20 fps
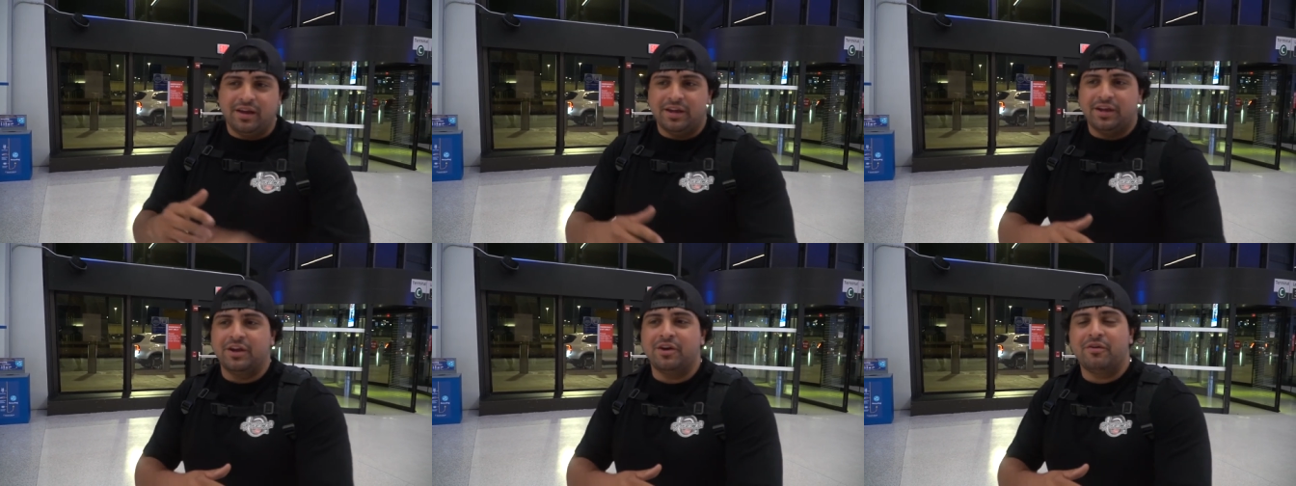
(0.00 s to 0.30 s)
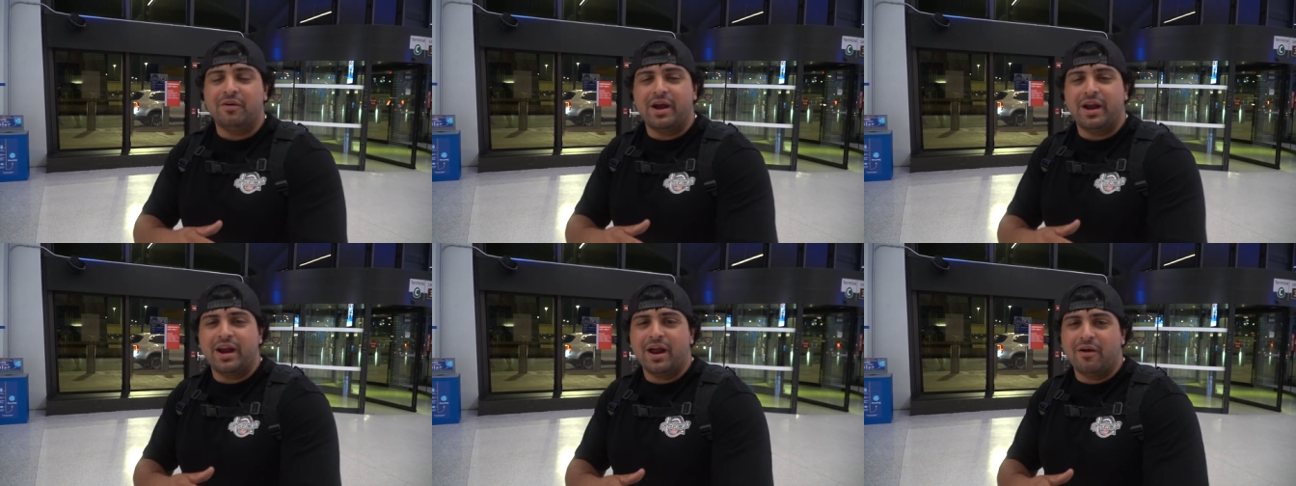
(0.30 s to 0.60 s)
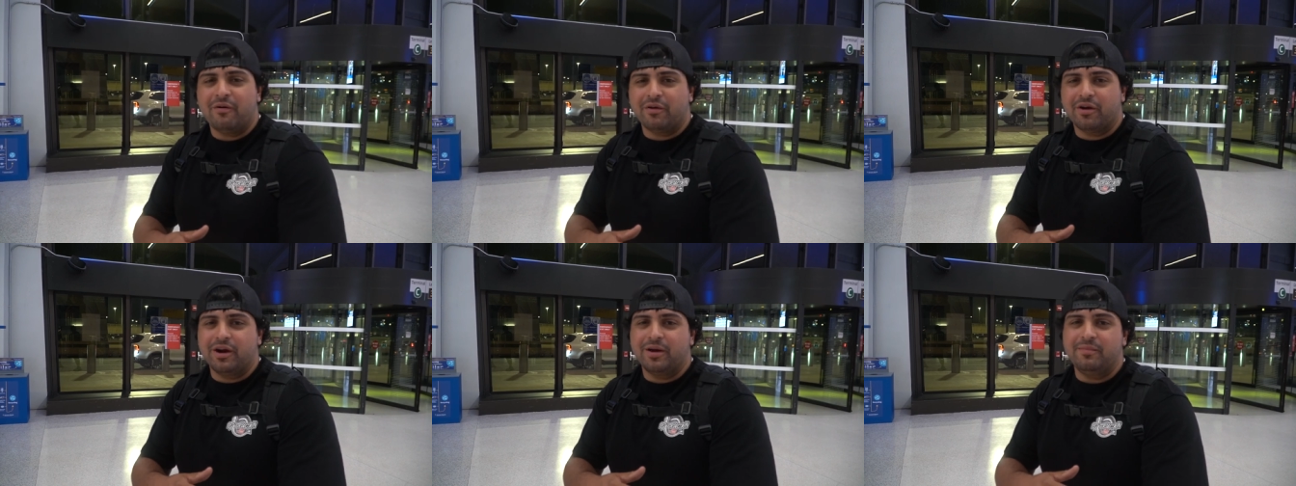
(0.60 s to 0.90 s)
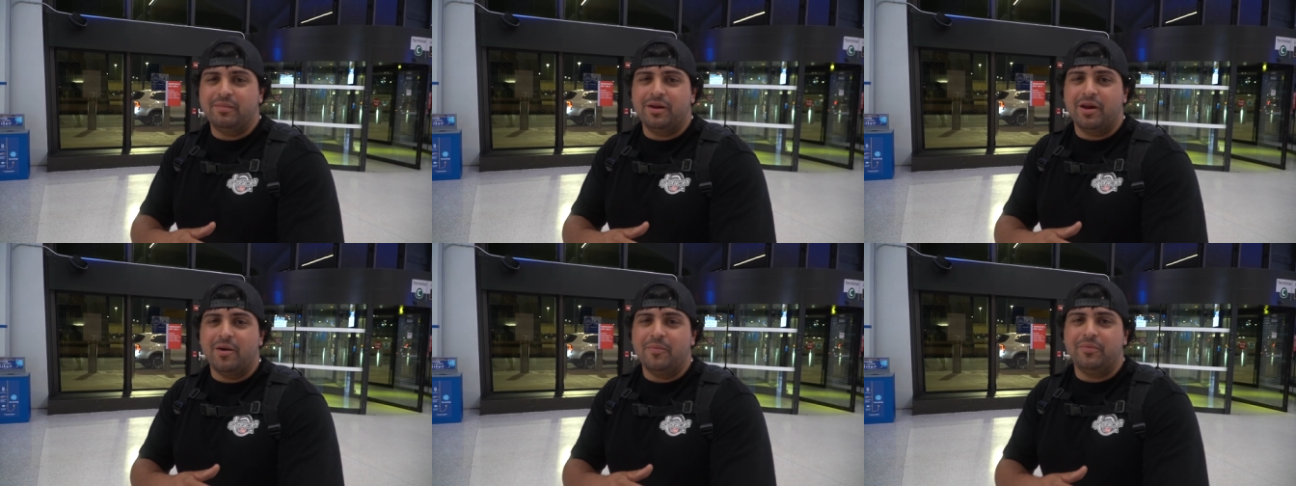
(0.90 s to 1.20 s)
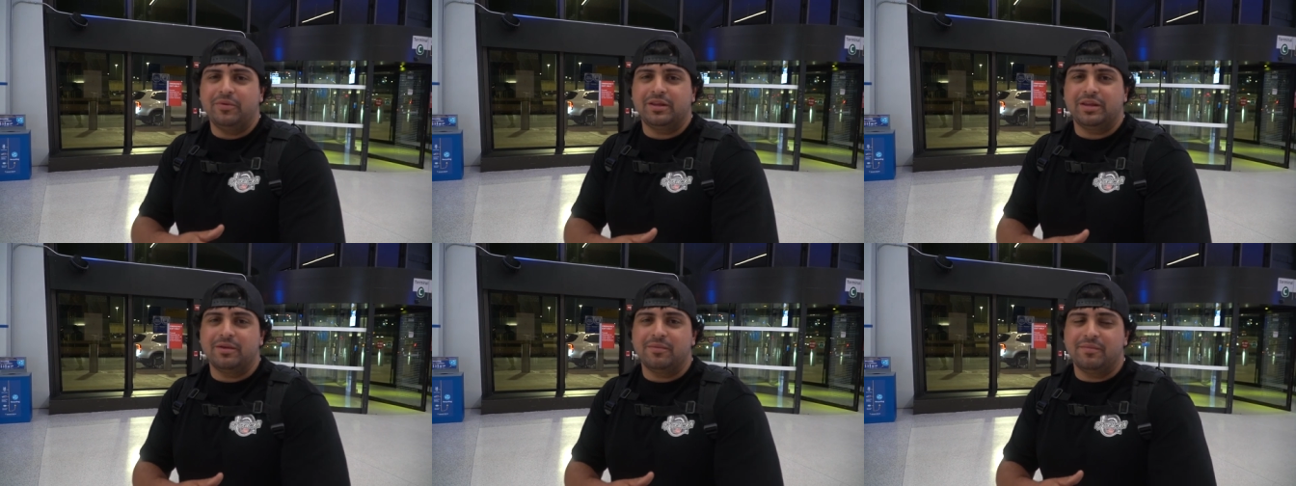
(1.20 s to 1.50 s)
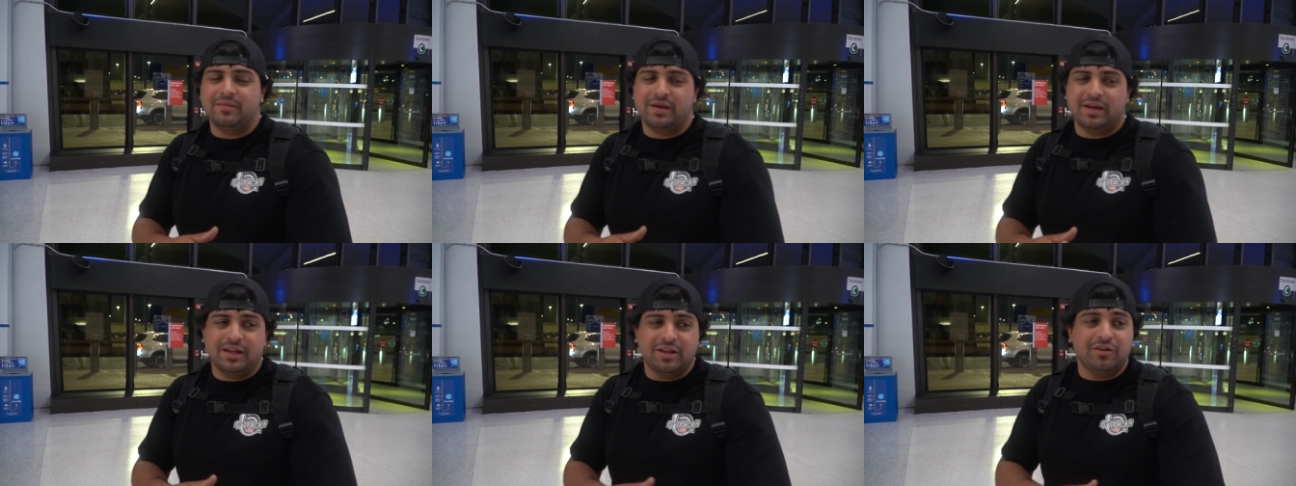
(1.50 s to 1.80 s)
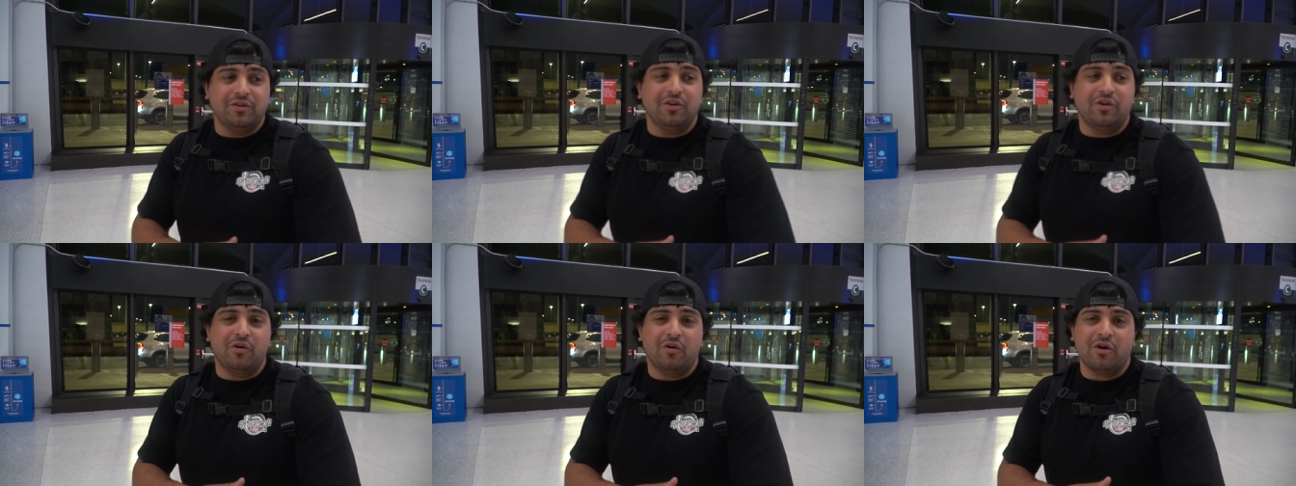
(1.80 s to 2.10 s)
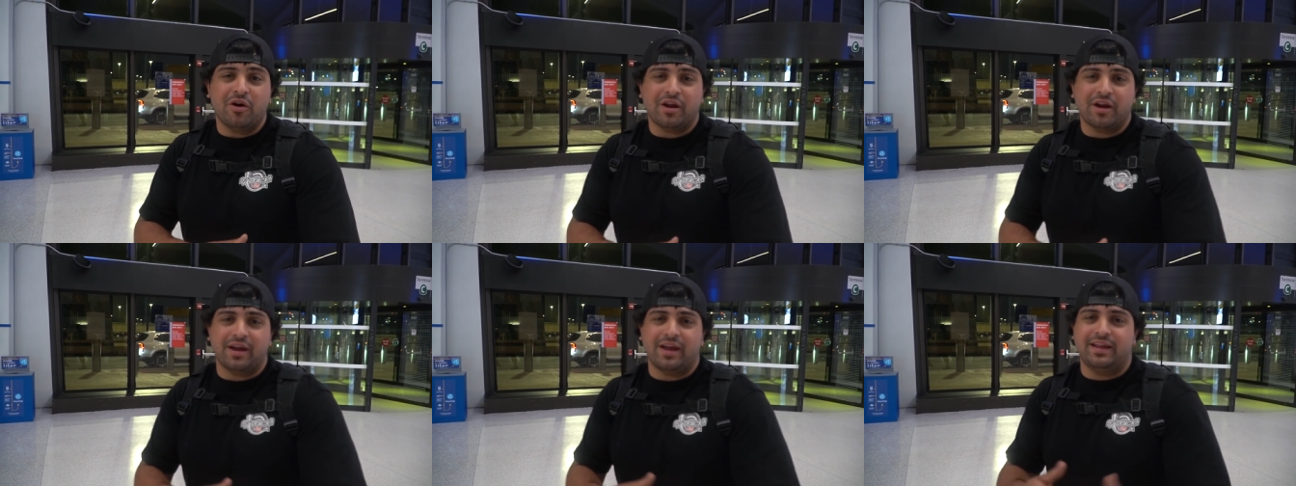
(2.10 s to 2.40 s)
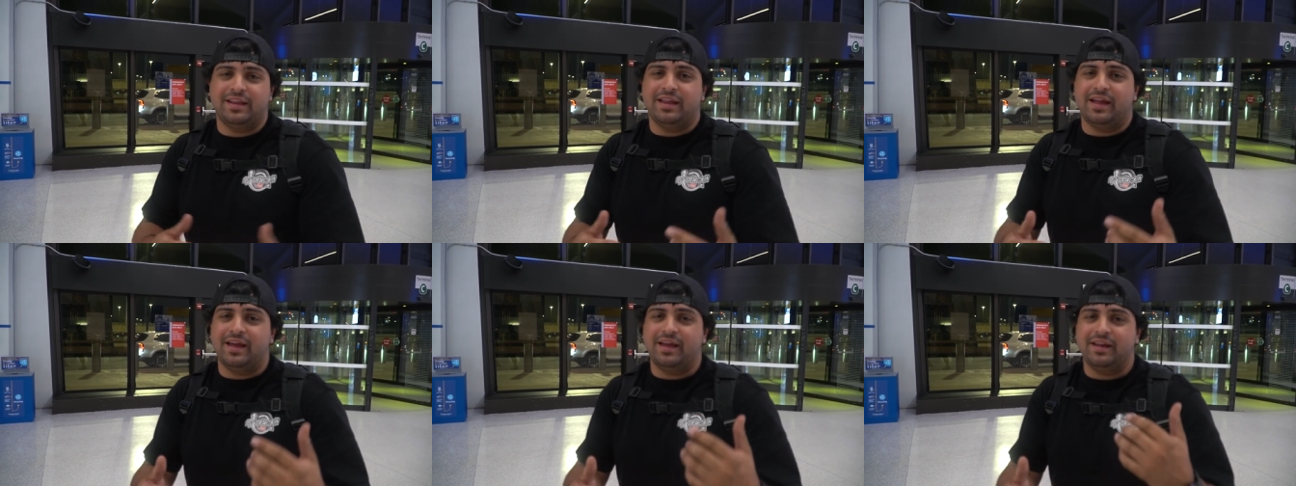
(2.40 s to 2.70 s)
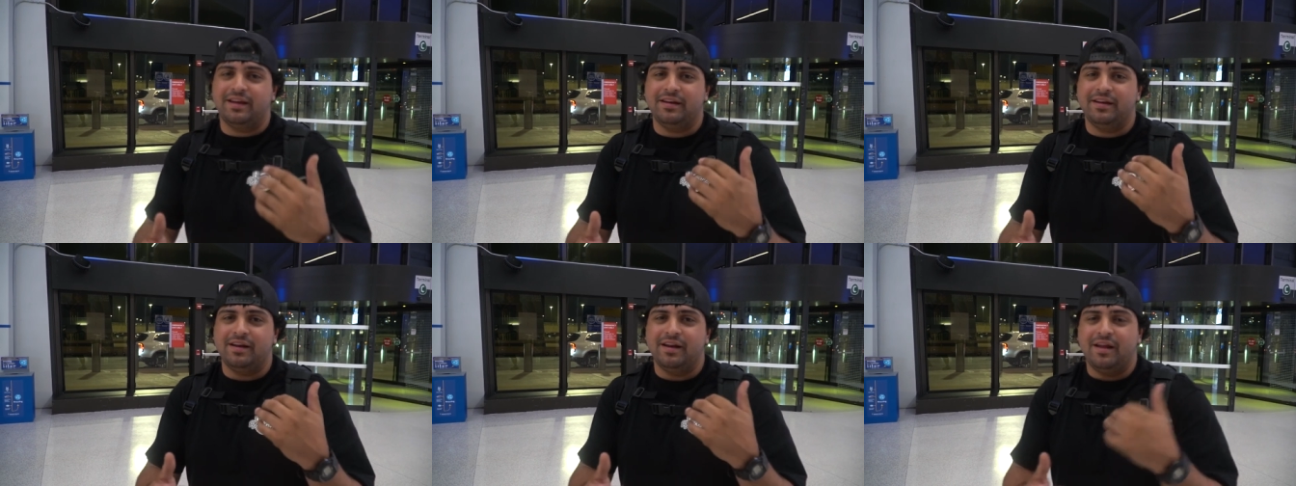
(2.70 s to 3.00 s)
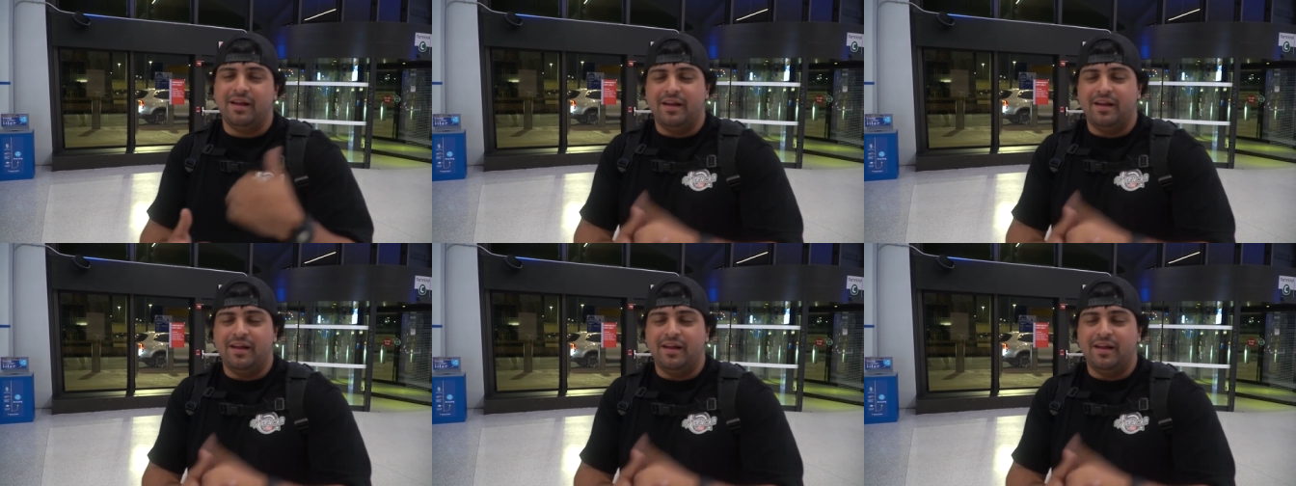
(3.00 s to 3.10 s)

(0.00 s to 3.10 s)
here right now. We're gonna meet up with him in New York and then